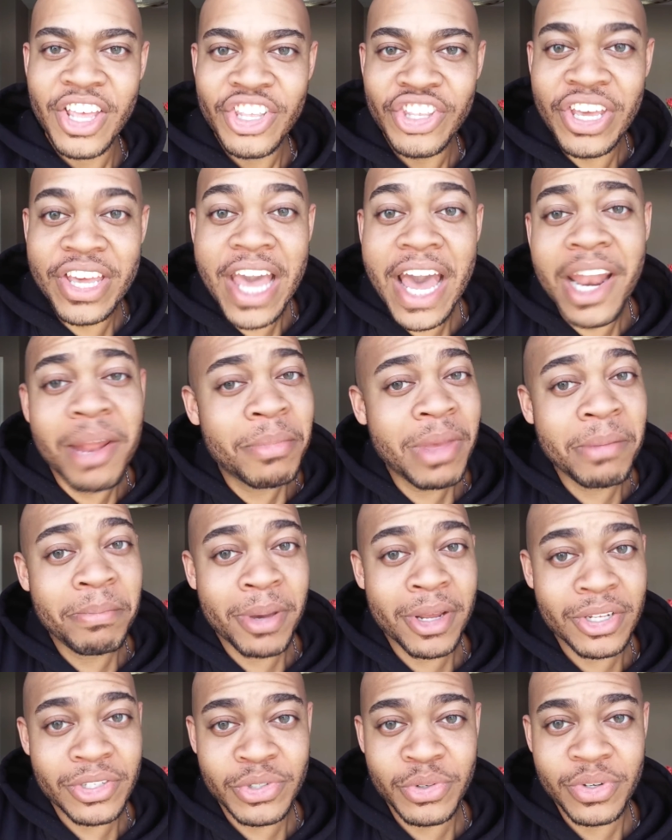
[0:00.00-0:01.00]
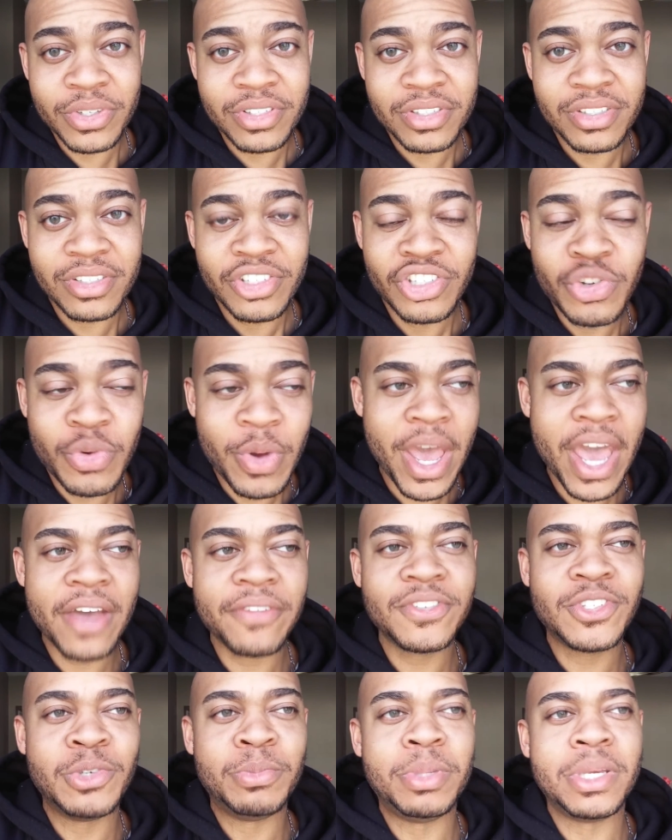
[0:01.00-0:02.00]
You gotta make better choices. You
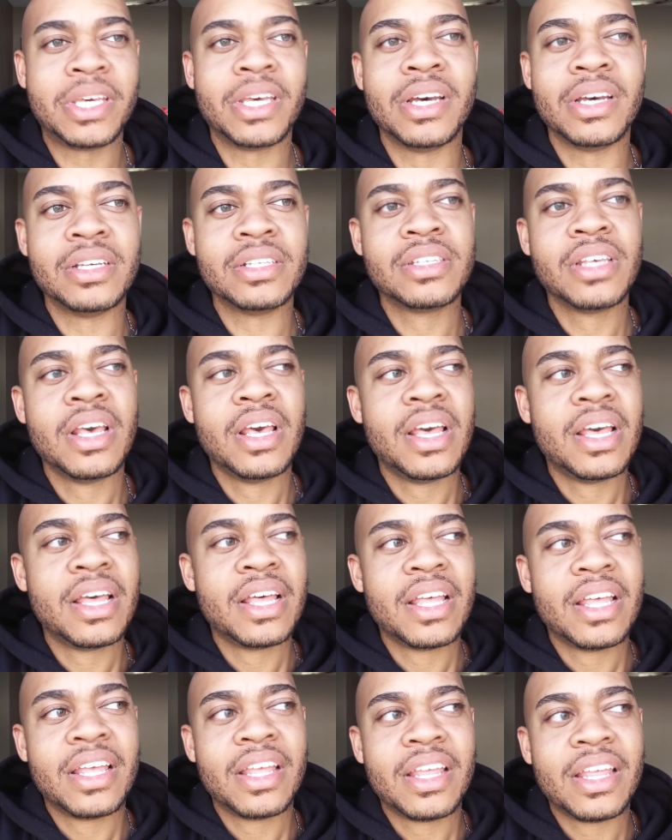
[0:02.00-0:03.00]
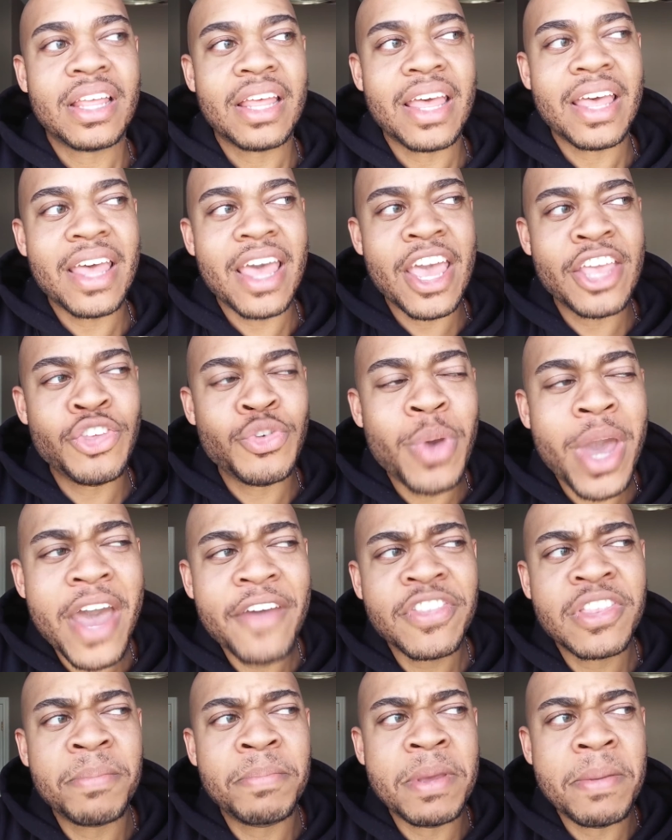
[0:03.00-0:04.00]
have to, because you
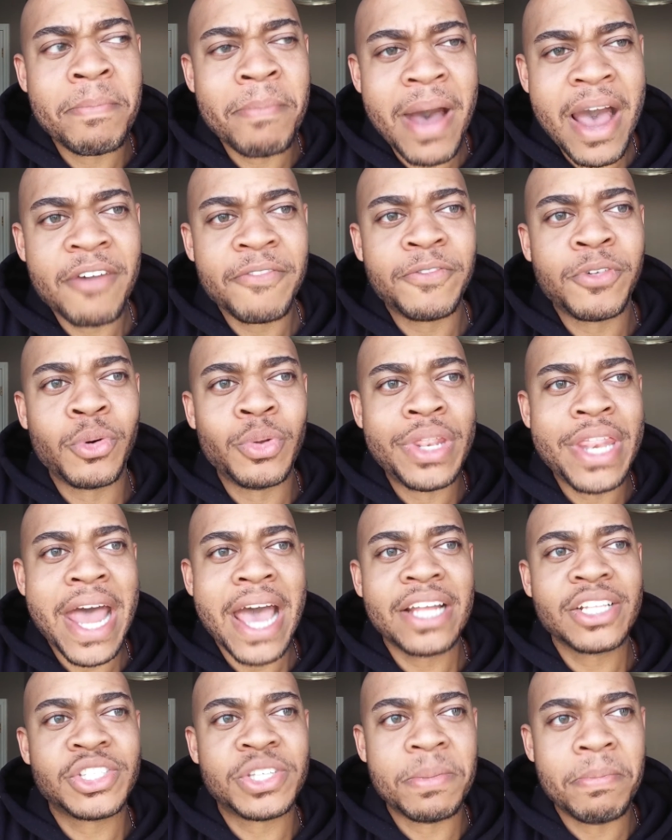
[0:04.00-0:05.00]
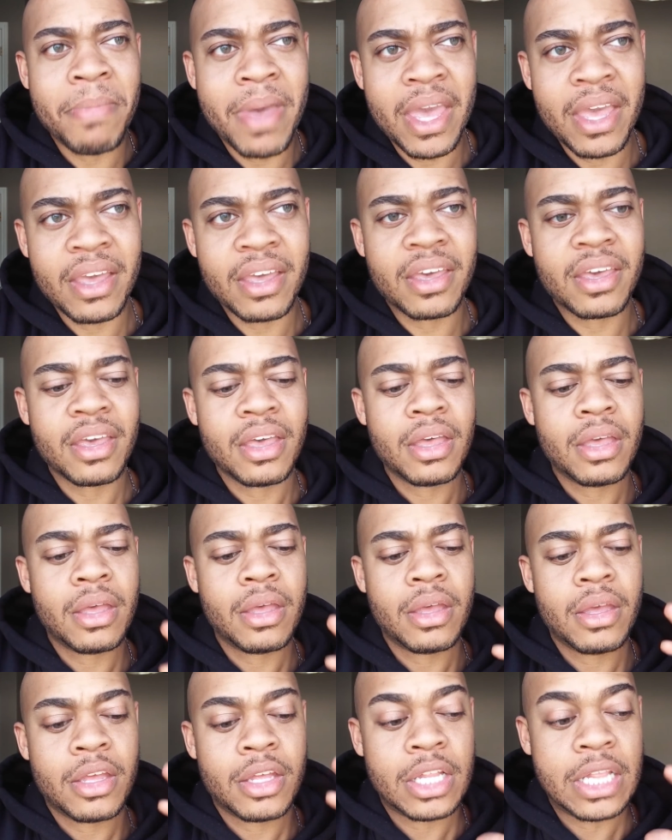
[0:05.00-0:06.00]
have to be mindful not to make
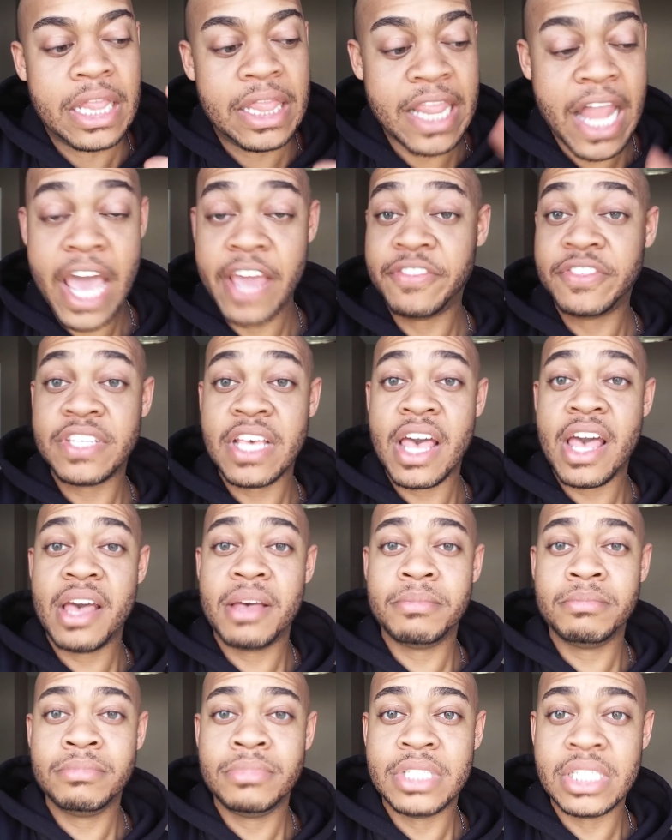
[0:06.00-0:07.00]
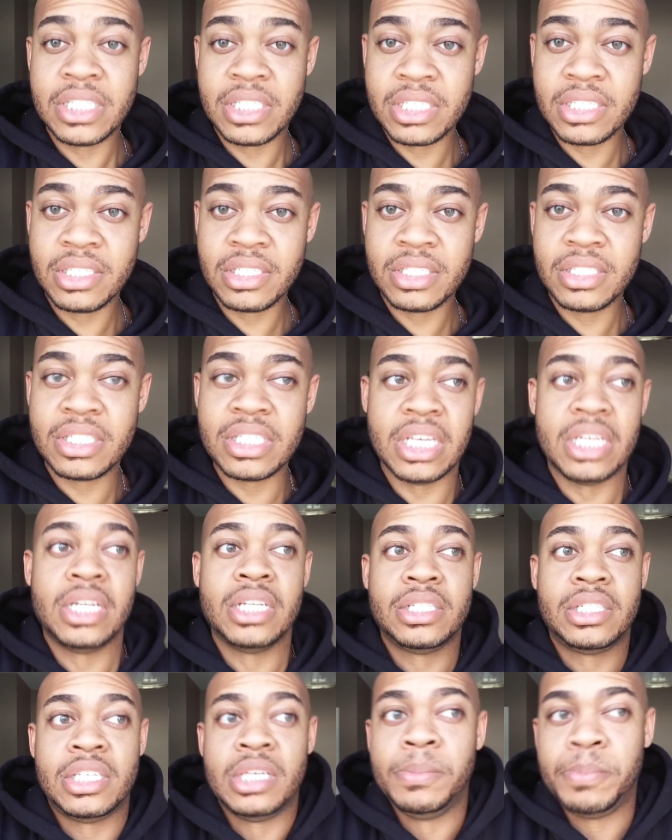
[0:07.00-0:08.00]
lifetime decisions
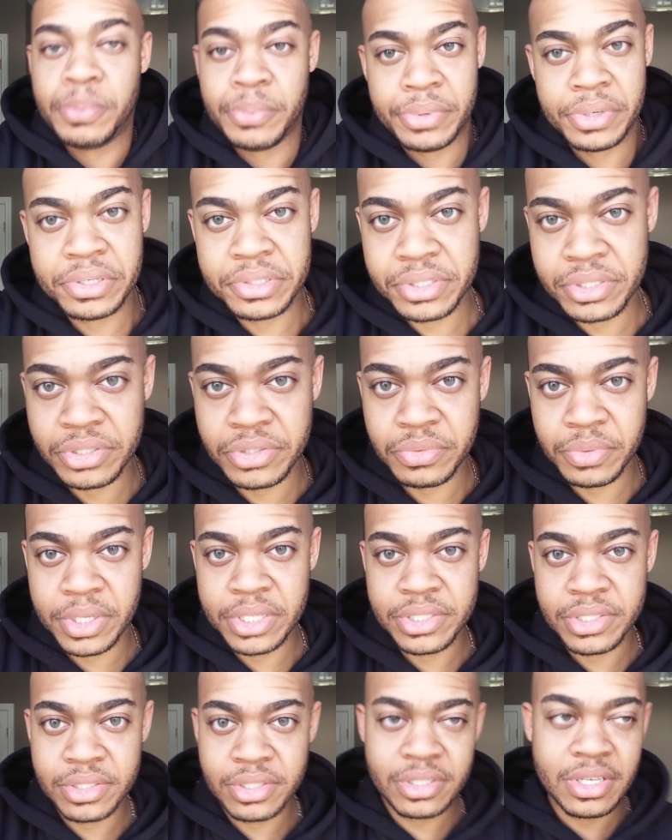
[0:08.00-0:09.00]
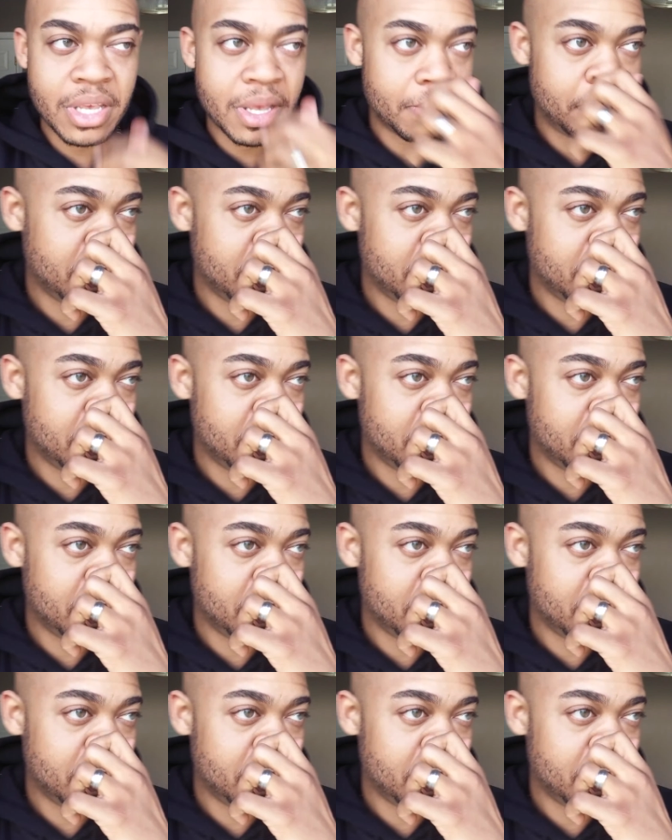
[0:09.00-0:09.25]
in temporary situations.